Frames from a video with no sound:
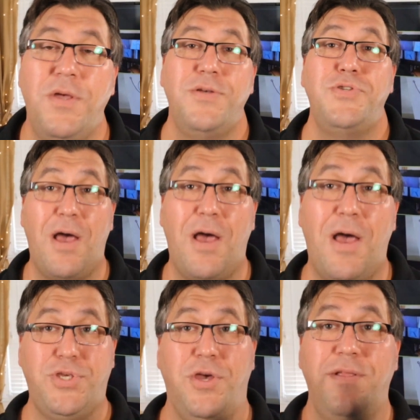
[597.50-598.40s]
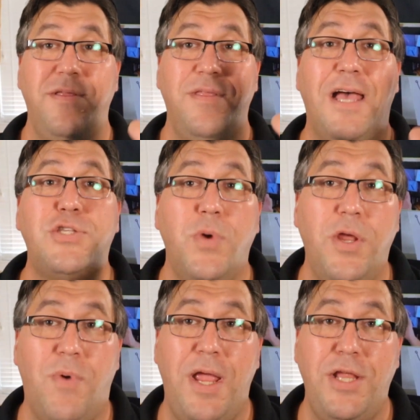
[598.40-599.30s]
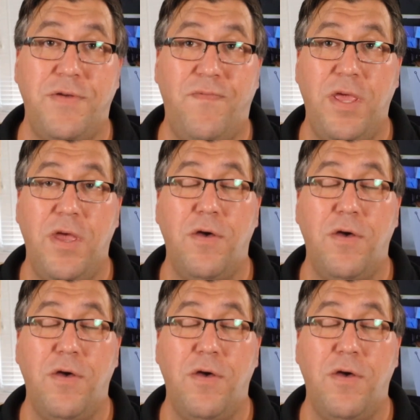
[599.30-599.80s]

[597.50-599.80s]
So that was good. That's rearranging video.